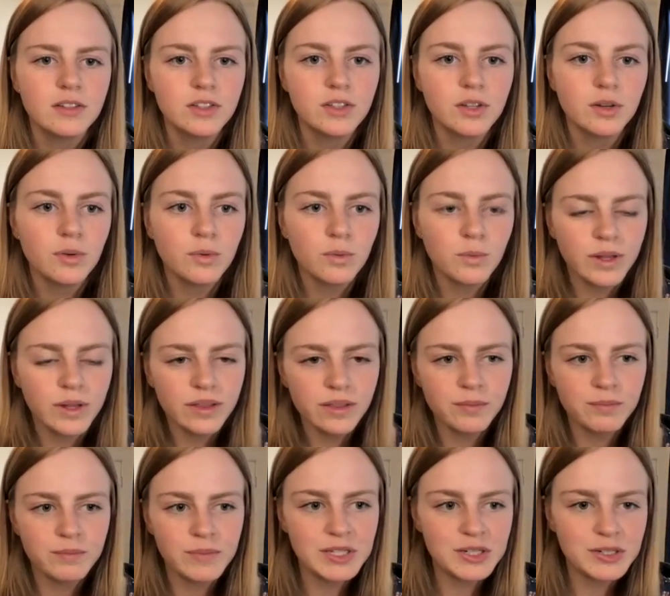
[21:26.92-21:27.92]
So
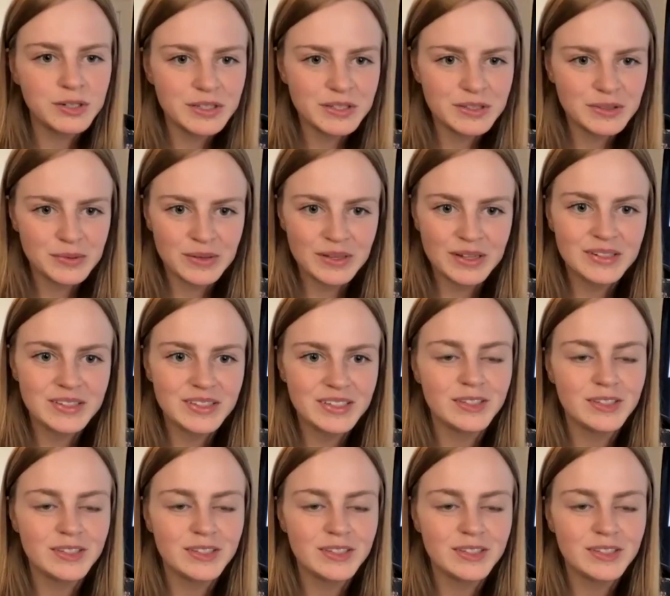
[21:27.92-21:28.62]
with mysteries and thrillers,